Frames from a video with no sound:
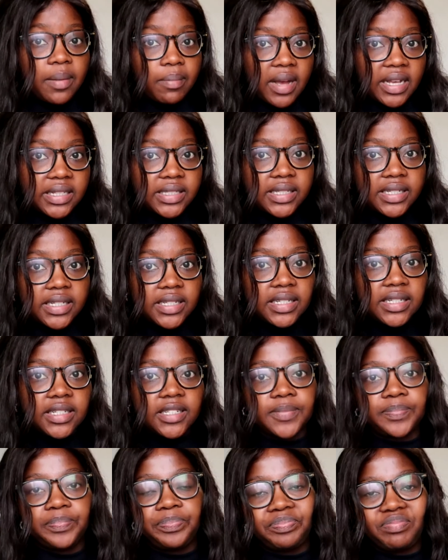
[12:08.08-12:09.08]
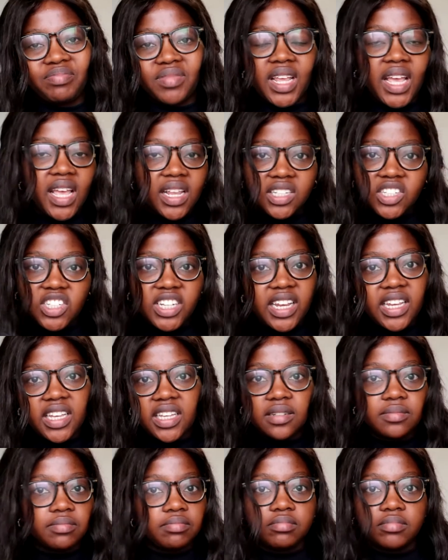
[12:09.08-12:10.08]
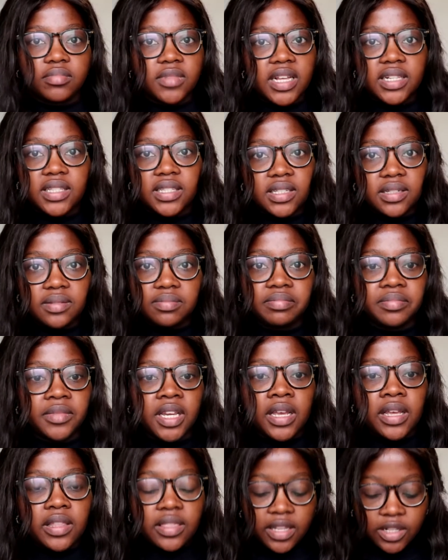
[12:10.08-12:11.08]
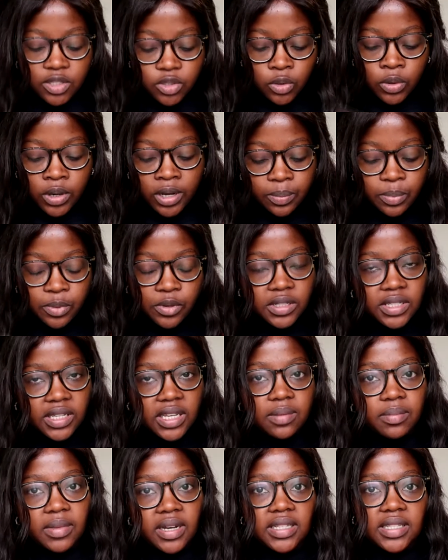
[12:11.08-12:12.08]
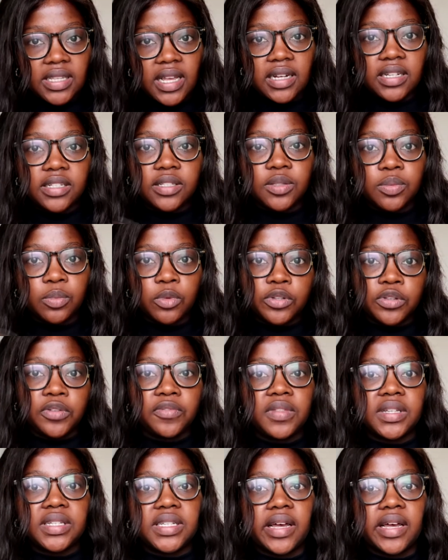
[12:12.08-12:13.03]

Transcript: mustard, and shake it. That's it. That's all I put in my salads most of the